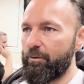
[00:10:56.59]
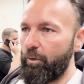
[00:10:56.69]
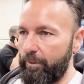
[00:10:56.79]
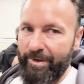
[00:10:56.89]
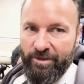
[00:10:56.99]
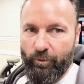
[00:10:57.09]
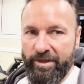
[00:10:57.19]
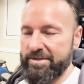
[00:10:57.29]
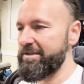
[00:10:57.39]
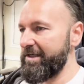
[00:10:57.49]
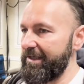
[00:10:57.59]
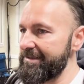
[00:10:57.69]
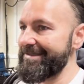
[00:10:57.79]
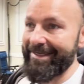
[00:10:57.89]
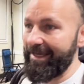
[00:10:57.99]
when we made queens and
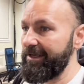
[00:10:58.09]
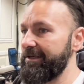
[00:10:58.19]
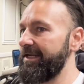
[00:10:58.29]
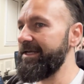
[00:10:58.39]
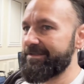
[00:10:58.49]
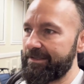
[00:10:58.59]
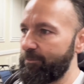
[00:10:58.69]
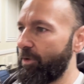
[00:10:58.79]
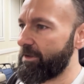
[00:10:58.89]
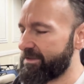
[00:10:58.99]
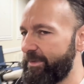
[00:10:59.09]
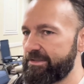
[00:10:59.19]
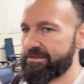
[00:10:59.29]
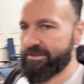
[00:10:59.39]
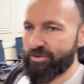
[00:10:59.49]
tens he can't hit an ace anymore because it
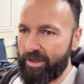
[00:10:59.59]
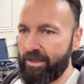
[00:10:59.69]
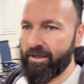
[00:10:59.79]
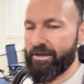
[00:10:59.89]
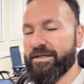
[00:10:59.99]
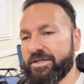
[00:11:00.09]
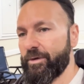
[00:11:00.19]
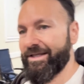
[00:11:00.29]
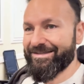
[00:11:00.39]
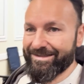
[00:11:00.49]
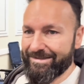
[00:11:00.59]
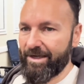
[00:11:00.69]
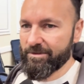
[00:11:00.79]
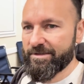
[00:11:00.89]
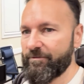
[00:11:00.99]
makes us a straight so he had six
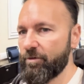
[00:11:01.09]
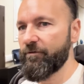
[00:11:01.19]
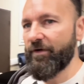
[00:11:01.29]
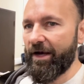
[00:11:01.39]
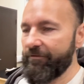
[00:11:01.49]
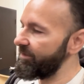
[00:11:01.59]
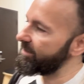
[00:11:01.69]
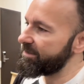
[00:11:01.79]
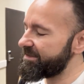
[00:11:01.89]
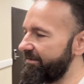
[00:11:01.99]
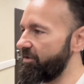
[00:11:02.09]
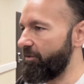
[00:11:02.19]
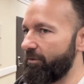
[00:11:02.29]
out seven or five seven on the